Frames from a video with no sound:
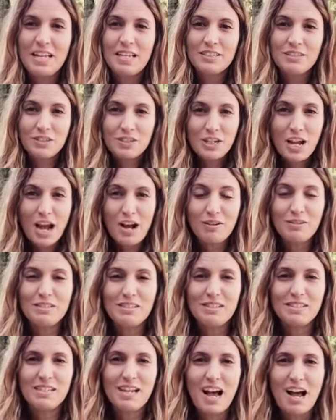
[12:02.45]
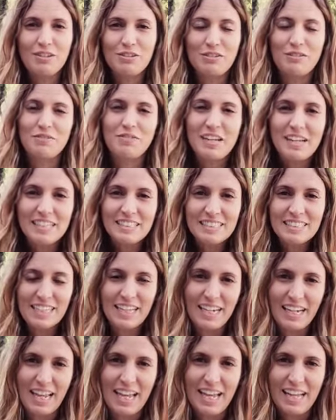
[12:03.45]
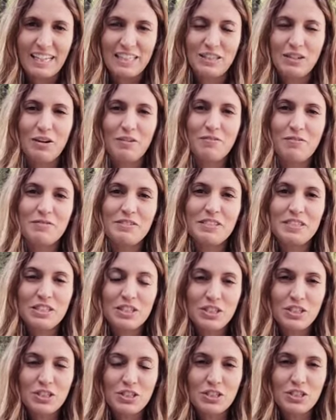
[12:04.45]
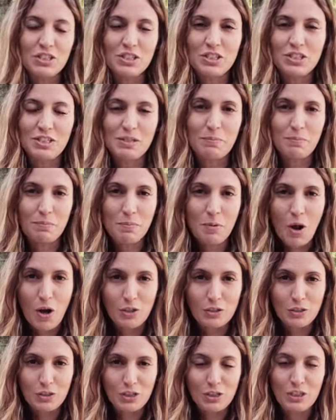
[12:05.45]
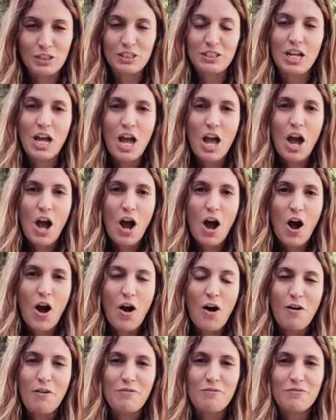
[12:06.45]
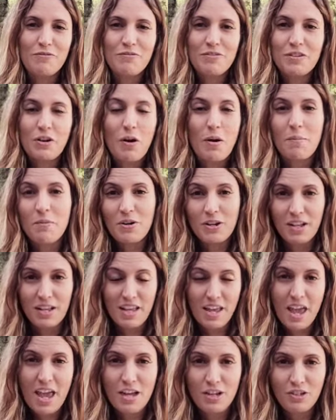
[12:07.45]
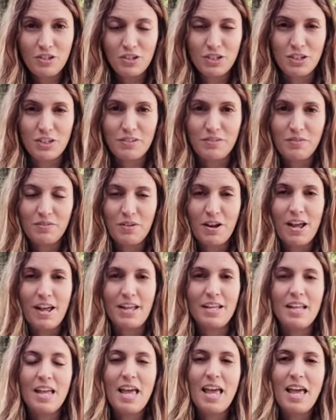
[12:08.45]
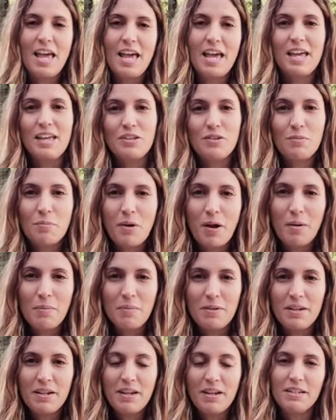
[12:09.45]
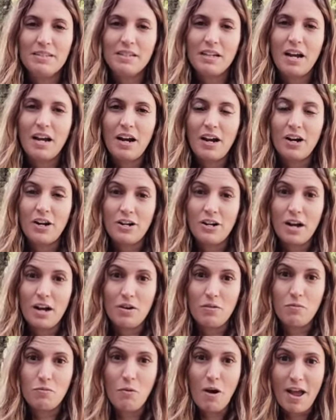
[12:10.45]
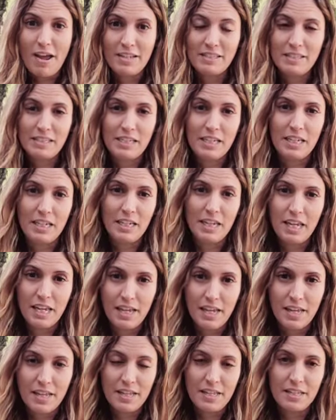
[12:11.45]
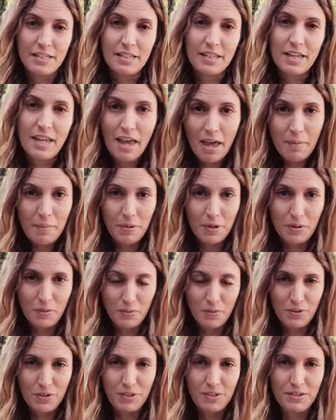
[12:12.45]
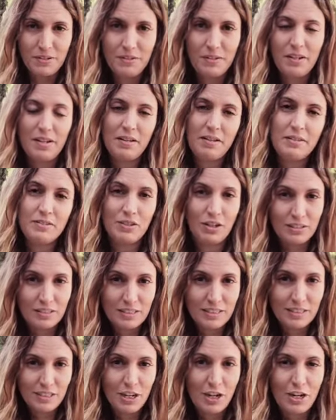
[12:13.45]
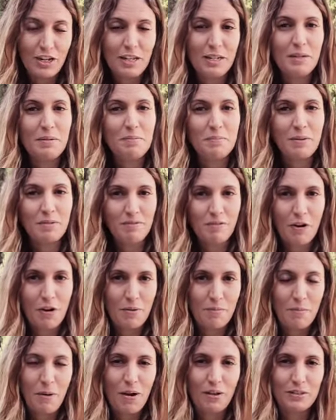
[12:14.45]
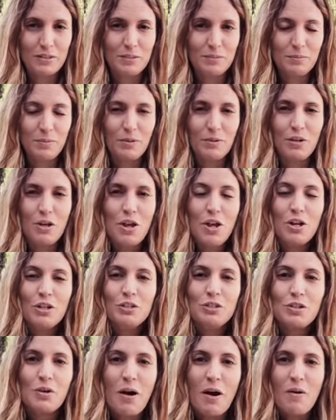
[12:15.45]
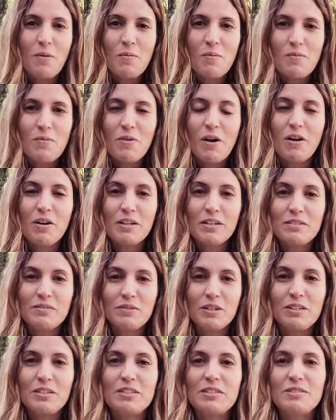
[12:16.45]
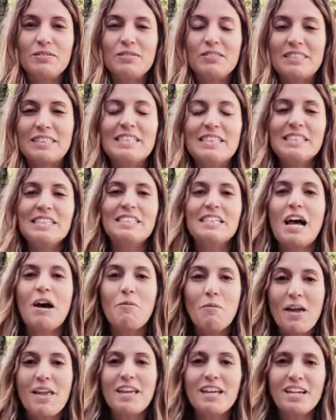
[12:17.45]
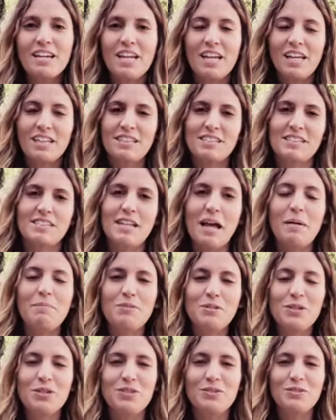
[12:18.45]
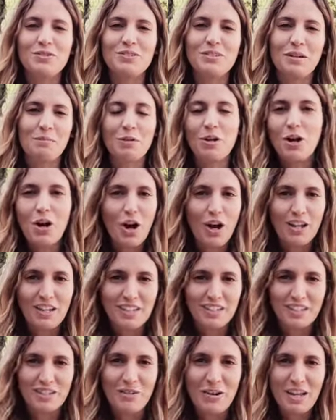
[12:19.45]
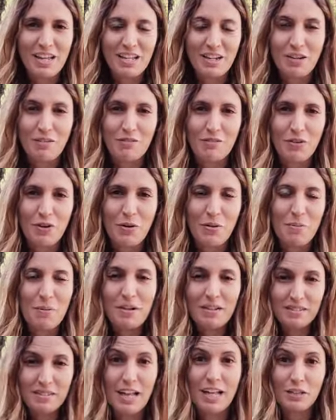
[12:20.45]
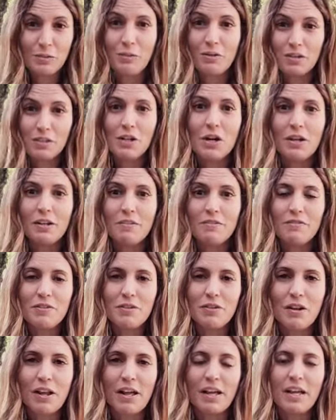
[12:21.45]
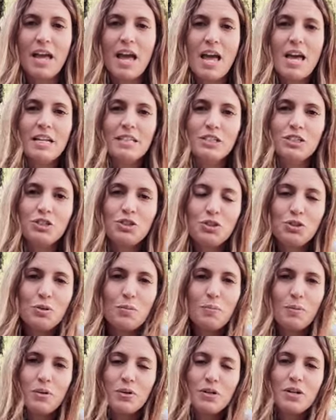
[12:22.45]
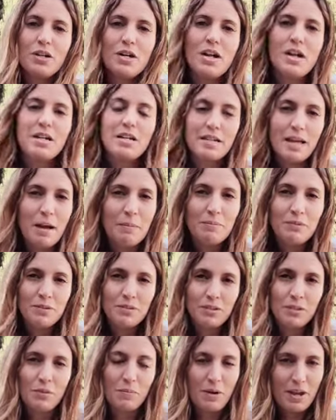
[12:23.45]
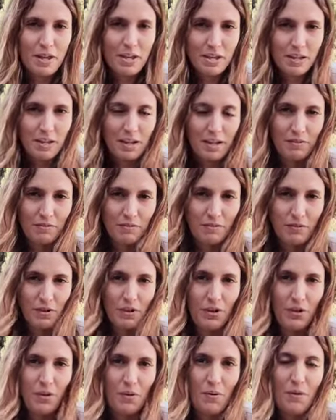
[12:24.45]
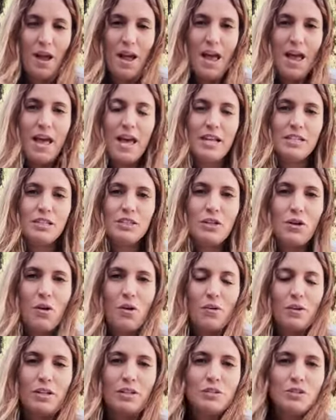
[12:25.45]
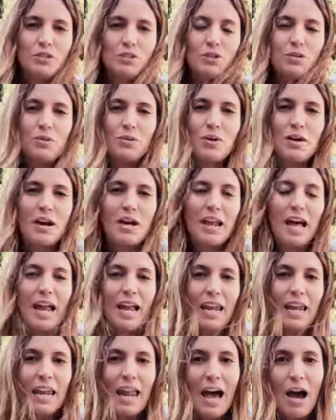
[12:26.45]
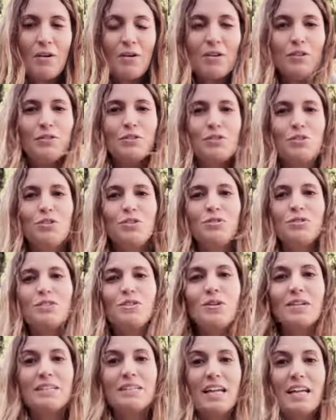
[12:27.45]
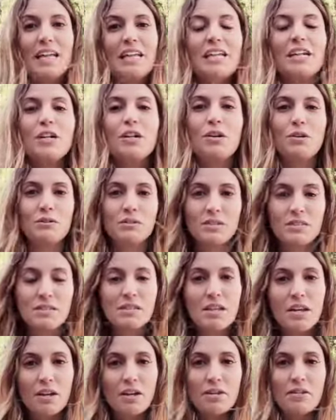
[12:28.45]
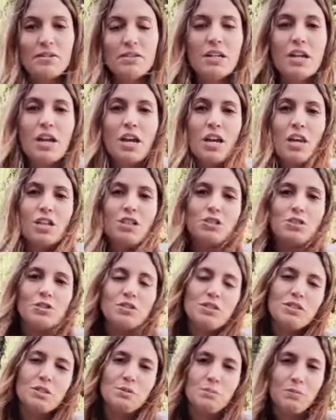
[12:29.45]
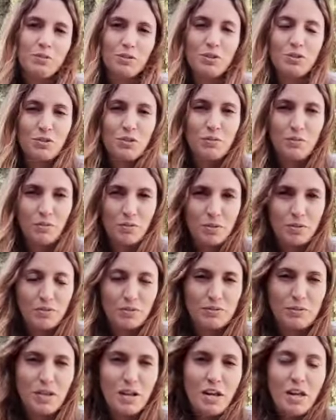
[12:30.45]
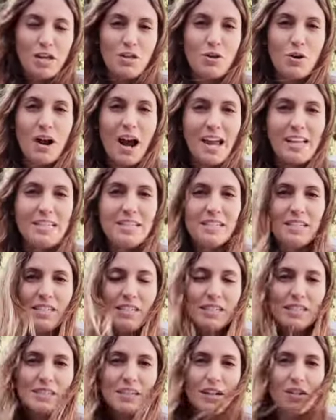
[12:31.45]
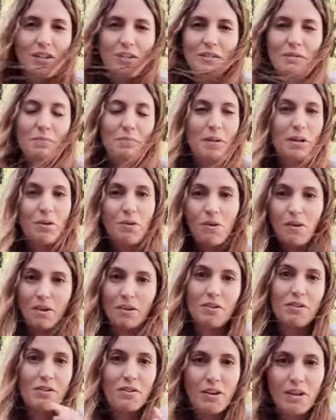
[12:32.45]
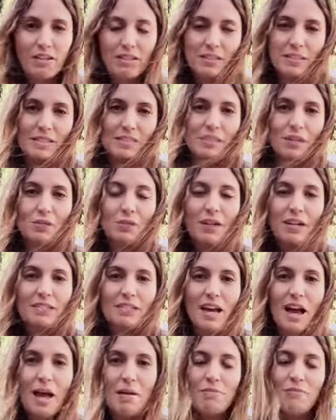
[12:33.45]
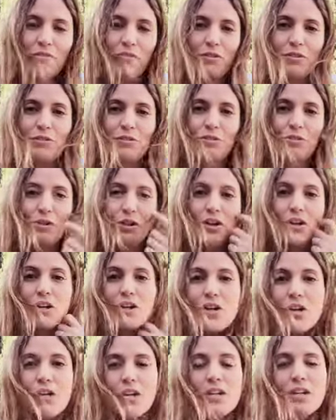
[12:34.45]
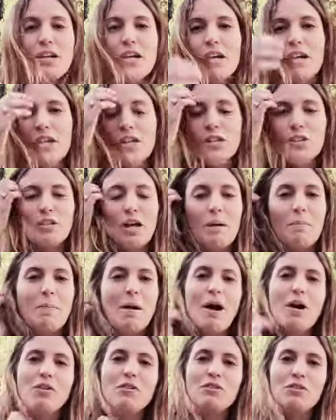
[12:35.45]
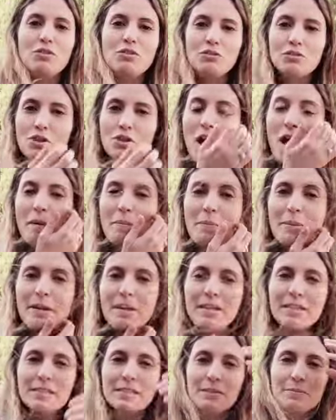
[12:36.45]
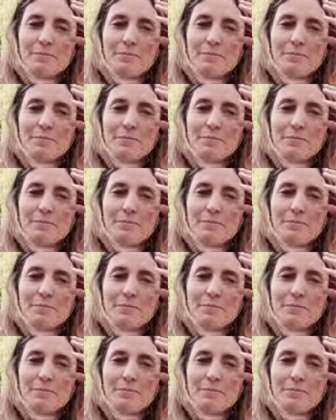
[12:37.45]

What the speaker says: Third house is the house of intellect, of sisters and brothers, of communication, right? And you probably are rising in Capricorn. Not necessarily, but very possible. So what this awakening, this Neptune, I'm going to call it an awakening for you, because that's what it's going to feel like. This Jupiter-Neptune awakening for you is going to allow you to use your analytical skills into the spiritual world. Your ideas are going to be going crazy. It's a great time for you to learn about new topics.